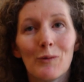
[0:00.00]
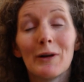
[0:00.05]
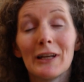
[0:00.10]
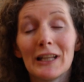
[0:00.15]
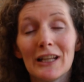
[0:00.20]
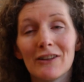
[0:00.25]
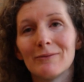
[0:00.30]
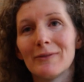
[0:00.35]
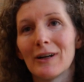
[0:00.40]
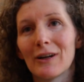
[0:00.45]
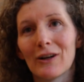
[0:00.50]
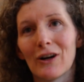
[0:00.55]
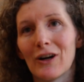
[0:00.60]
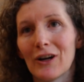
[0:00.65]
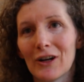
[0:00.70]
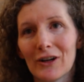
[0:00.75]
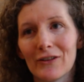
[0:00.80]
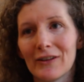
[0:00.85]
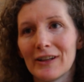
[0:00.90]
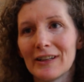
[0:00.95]
we love about
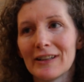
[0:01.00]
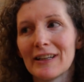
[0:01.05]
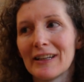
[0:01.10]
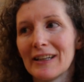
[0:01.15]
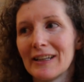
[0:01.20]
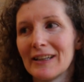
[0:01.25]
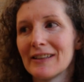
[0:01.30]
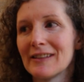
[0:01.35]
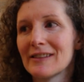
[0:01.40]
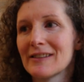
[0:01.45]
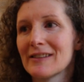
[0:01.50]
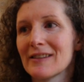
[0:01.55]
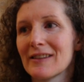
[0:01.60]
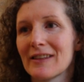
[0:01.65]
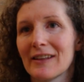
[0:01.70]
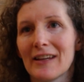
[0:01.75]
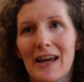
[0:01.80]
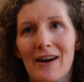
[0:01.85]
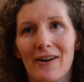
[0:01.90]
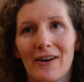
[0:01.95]
concrete is
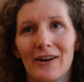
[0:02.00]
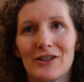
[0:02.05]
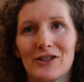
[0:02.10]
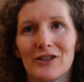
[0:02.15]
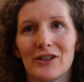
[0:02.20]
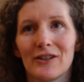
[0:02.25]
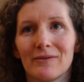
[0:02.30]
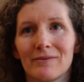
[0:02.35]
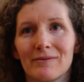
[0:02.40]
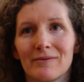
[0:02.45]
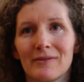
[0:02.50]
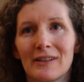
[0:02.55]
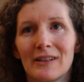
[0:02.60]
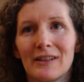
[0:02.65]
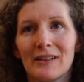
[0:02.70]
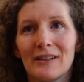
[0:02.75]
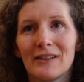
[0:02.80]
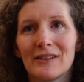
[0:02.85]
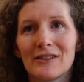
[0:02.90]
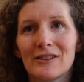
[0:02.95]
the character.
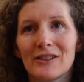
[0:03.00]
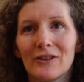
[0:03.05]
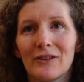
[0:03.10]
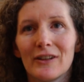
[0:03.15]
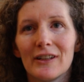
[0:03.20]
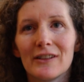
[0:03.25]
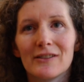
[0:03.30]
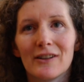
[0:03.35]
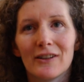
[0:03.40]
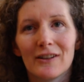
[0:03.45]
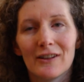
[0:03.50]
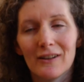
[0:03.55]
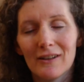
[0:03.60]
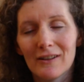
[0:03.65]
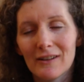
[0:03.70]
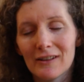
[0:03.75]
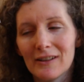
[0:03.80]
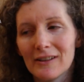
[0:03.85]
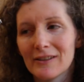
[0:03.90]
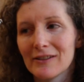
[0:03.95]
So it's got
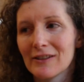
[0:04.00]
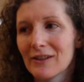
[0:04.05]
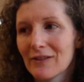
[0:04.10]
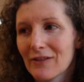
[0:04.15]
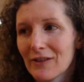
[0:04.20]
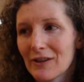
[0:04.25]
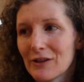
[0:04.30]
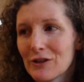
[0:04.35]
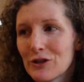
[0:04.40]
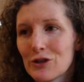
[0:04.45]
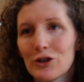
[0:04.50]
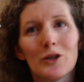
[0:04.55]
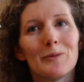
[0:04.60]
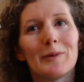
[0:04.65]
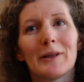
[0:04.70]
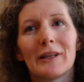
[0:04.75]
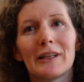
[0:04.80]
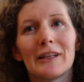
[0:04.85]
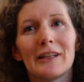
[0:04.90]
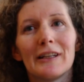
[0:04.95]
all the sort of the
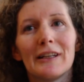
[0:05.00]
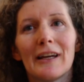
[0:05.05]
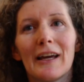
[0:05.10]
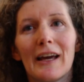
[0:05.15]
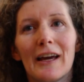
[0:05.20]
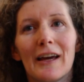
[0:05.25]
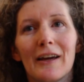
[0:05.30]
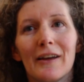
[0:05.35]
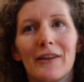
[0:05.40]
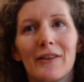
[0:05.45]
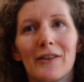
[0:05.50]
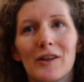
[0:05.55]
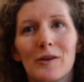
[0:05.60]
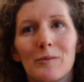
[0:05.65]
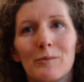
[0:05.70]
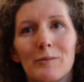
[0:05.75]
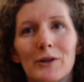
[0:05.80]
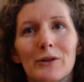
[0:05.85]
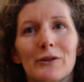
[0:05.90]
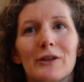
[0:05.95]
durability and
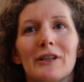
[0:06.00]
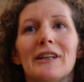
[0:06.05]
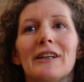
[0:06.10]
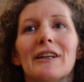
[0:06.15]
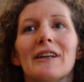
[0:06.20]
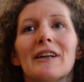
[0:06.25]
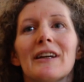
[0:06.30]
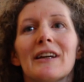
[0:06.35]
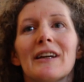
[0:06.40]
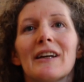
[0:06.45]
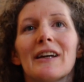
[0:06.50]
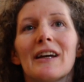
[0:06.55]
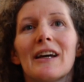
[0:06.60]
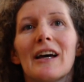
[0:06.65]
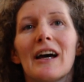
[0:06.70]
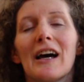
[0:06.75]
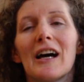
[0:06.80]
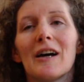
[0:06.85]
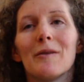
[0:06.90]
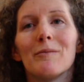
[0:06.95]
the beauty
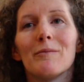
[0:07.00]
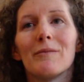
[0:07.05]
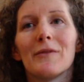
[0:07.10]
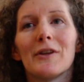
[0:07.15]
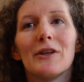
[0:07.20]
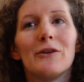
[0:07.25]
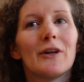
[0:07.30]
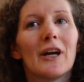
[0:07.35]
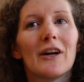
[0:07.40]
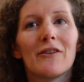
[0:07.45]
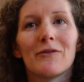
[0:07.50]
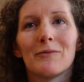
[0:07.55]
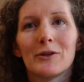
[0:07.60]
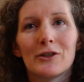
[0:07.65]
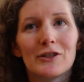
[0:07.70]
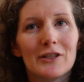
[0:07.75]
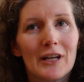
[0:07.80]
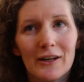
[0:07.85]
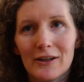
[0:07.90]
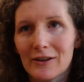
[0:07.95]
that you get from
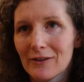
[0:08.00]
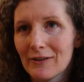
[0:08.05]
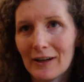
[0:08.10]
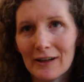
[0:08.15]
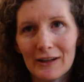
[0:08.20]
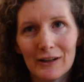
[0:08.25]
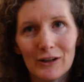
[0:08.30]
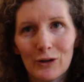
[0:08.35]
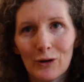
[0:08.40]
your standard granite and